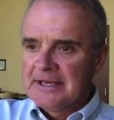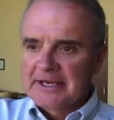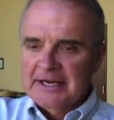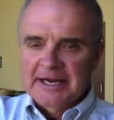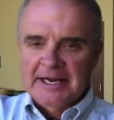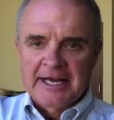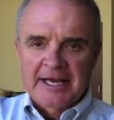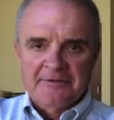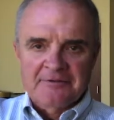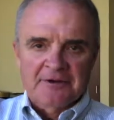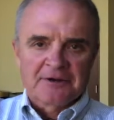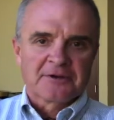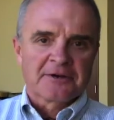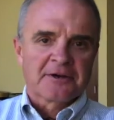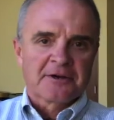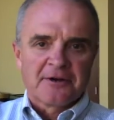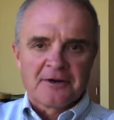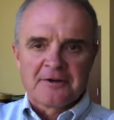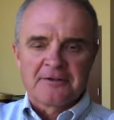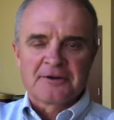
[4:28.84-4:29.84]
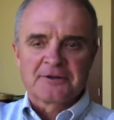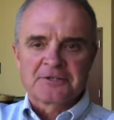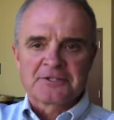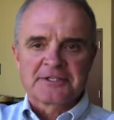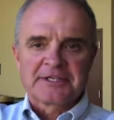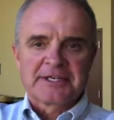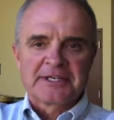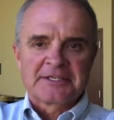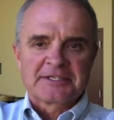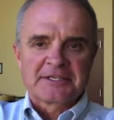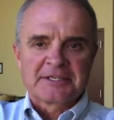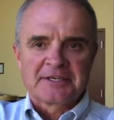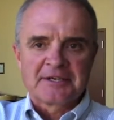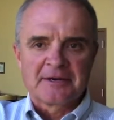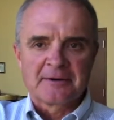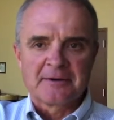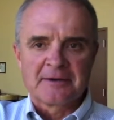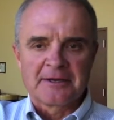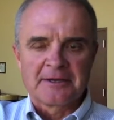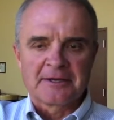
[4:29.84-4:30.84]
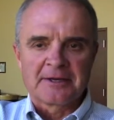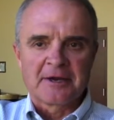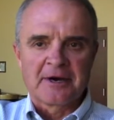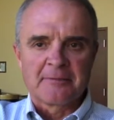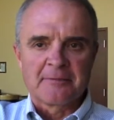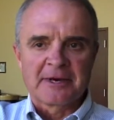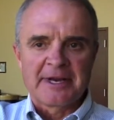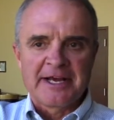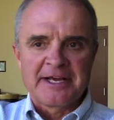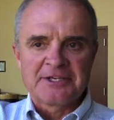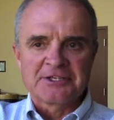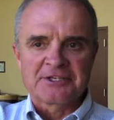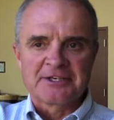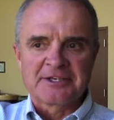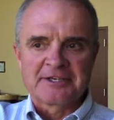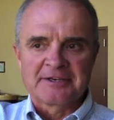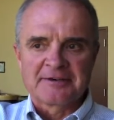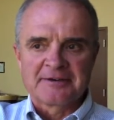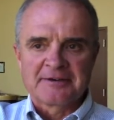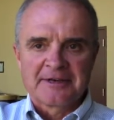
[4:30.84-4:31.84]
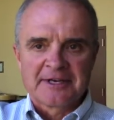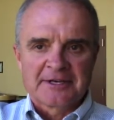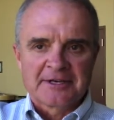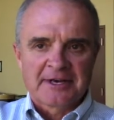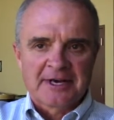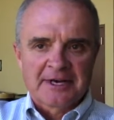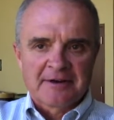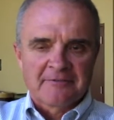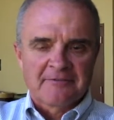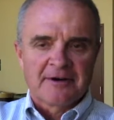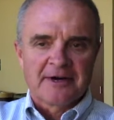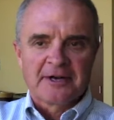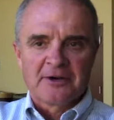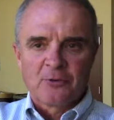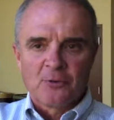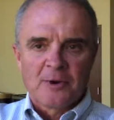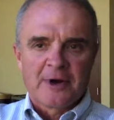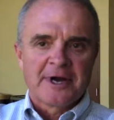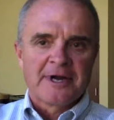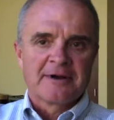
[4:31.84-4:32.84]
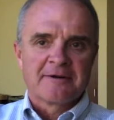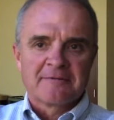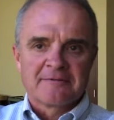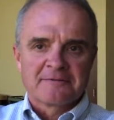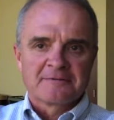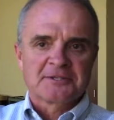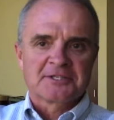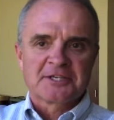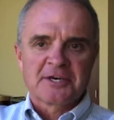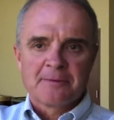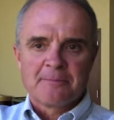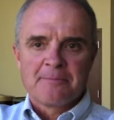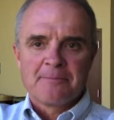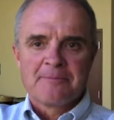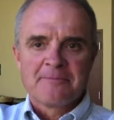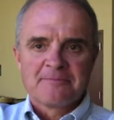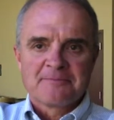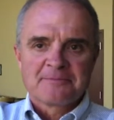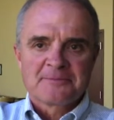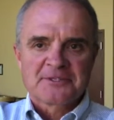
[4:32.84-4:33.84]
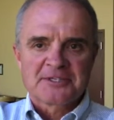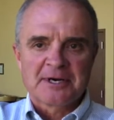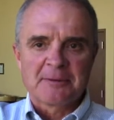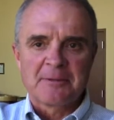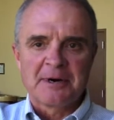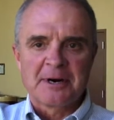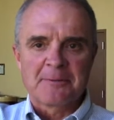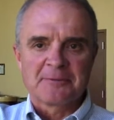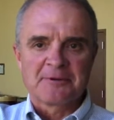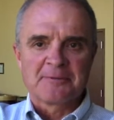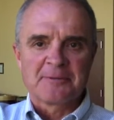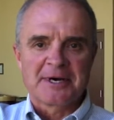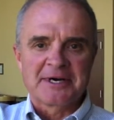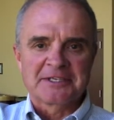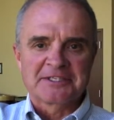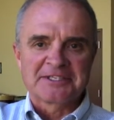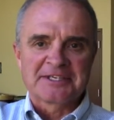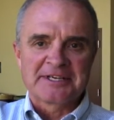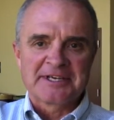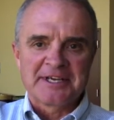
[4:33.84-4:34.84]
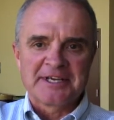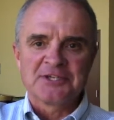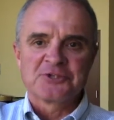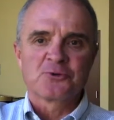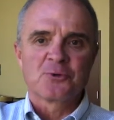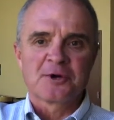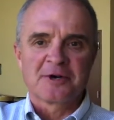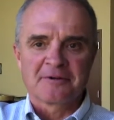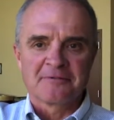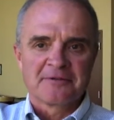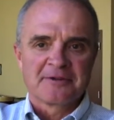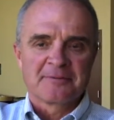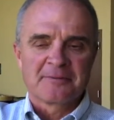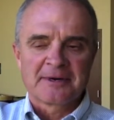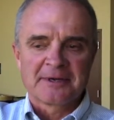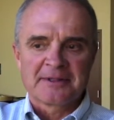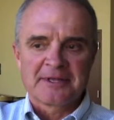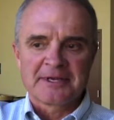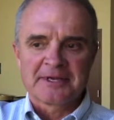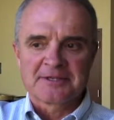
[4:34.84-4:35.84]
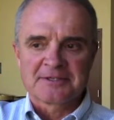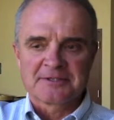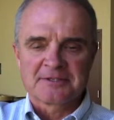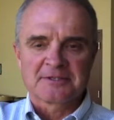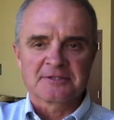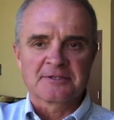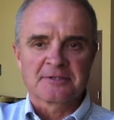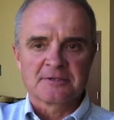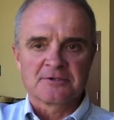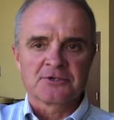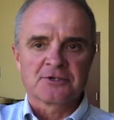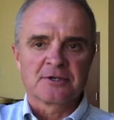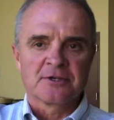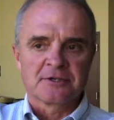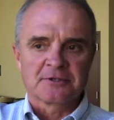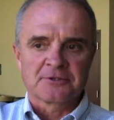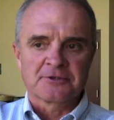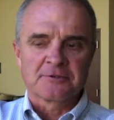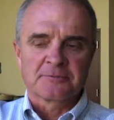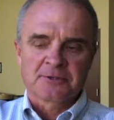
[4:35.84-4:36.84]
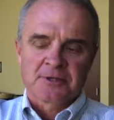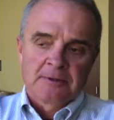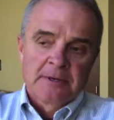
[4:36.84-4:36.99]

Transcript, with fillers: you kind of have to look at all those things in, in combination and, and kind of find a way of sub sub-optimizing each one of them, I think, is the solution long term.